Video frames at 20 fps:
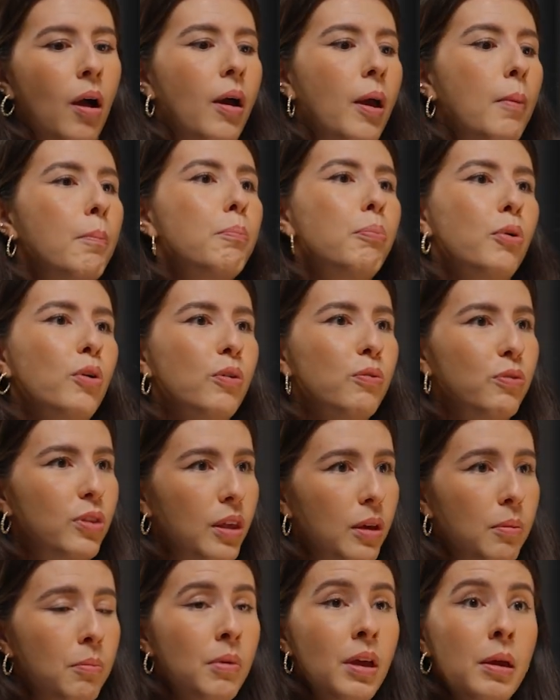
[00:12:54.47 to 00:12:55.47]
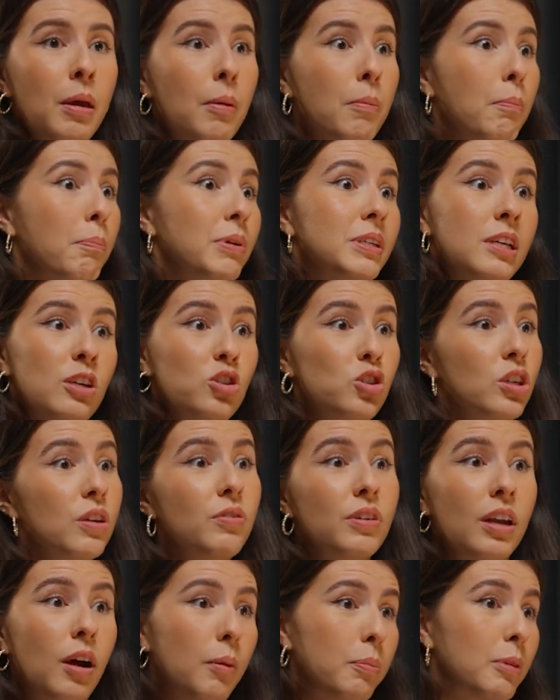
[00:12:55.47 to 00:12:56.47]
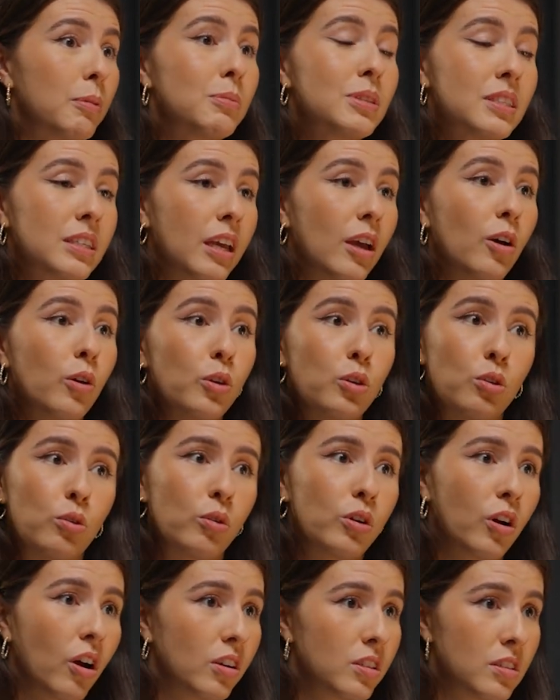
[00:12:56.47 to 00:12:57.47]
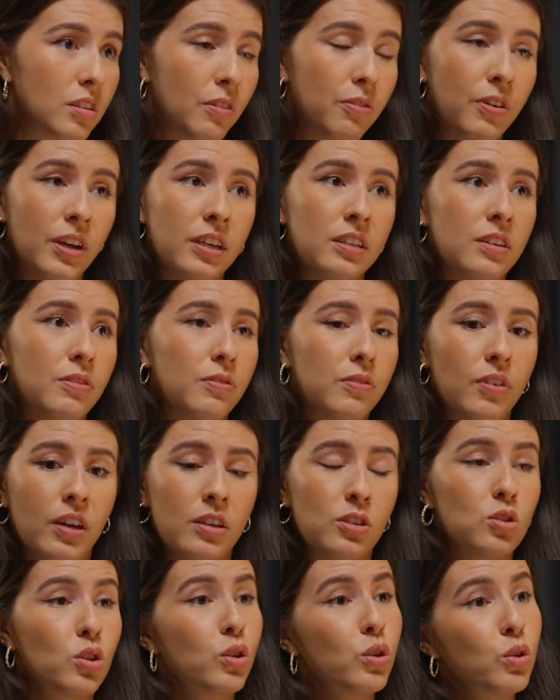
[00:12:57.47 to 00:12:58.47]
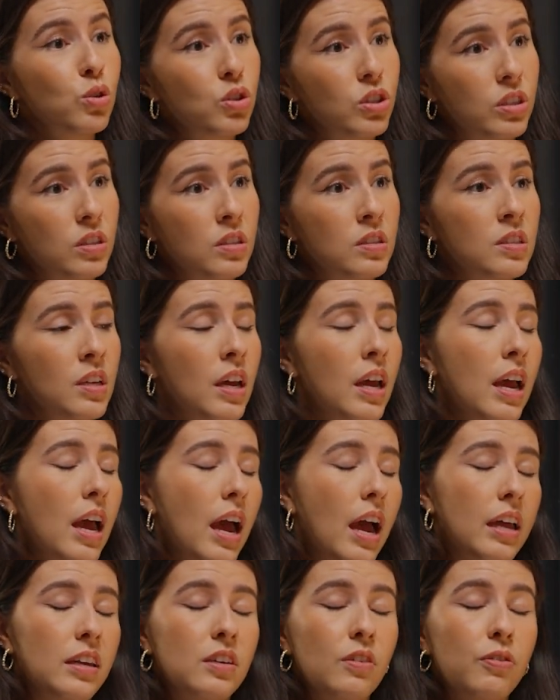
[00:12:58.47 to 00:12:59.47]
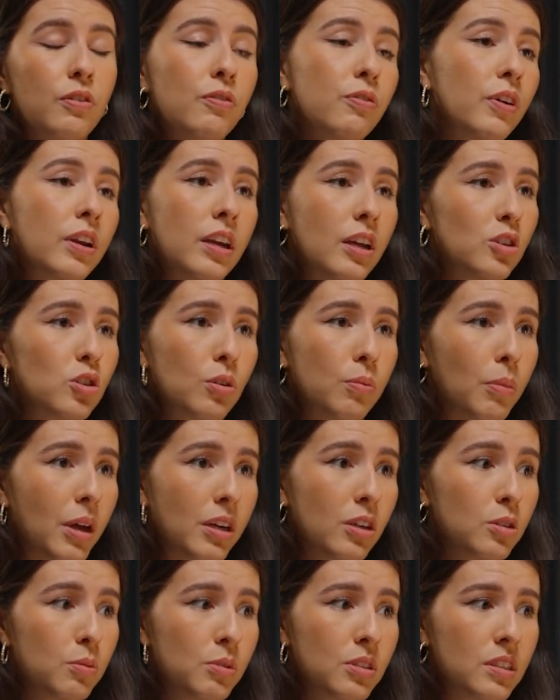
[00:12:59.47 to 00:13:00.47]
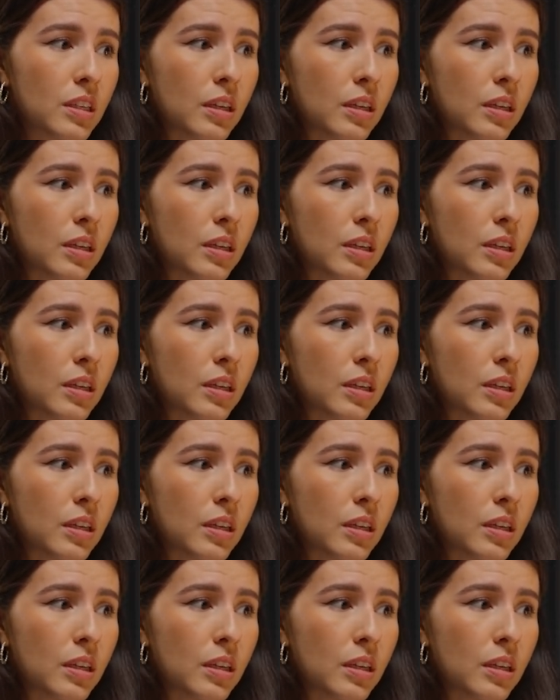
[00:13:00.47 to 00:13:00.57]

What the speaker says: improved them, potentially even helped them scale through cost-effective solutions and different financial management